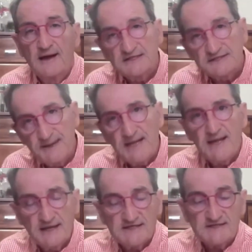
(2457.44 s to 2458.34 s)
I speak
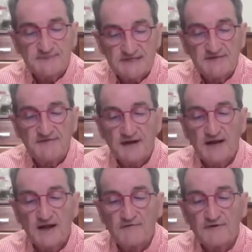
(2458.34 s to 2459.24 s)
here
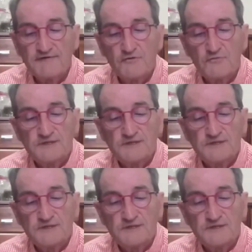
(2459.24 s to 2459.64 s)
specifically of the full